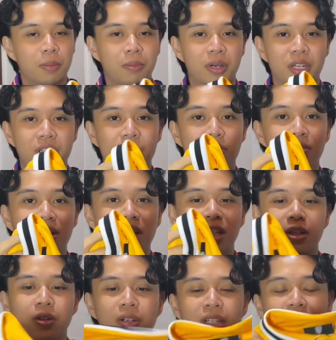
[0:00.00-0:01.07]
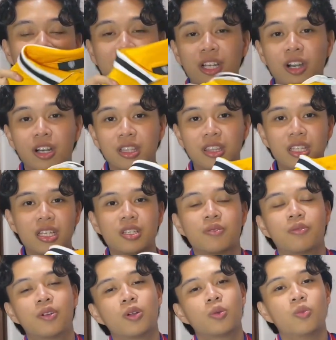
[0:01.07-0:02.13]
But it's really good. I got this
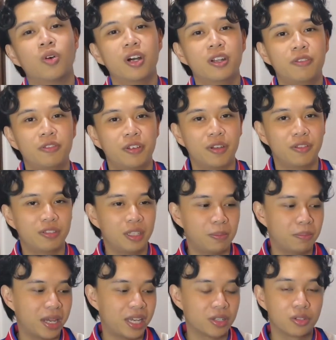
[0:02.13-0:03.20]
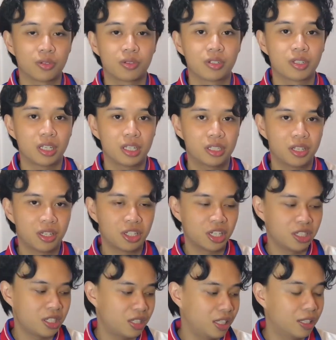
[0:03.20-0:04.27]
for 150 pesos. Such
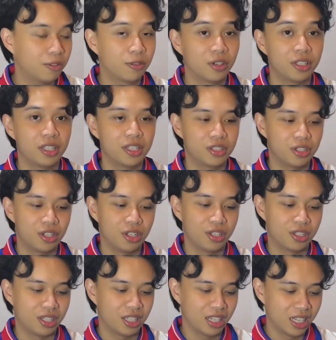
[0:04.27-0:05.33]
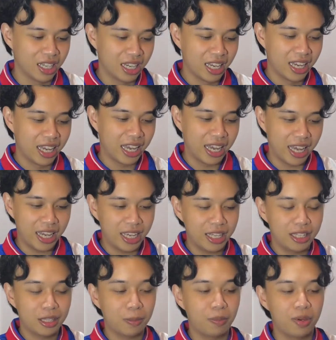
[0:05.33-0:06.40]
a steal for this jersey.
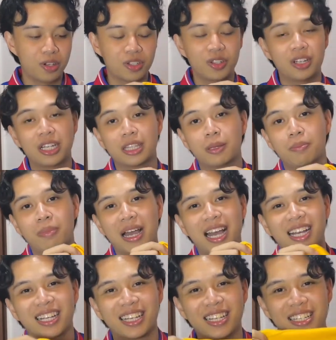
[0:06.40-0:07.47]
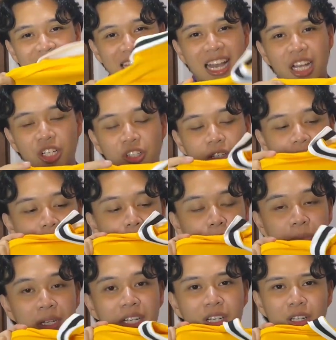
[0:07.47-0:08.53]
And the person at the back is actually
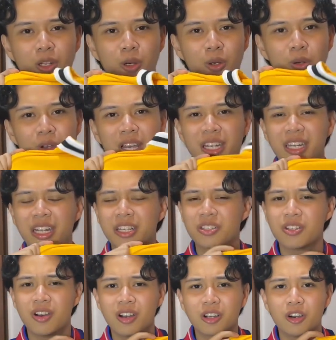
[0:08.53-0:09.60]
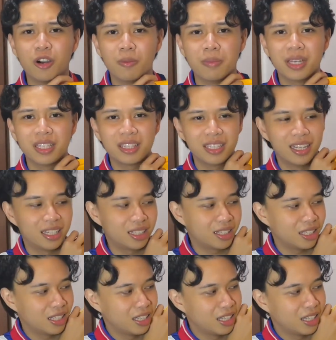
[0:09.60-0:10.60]
Pirlo. And I saw a comment that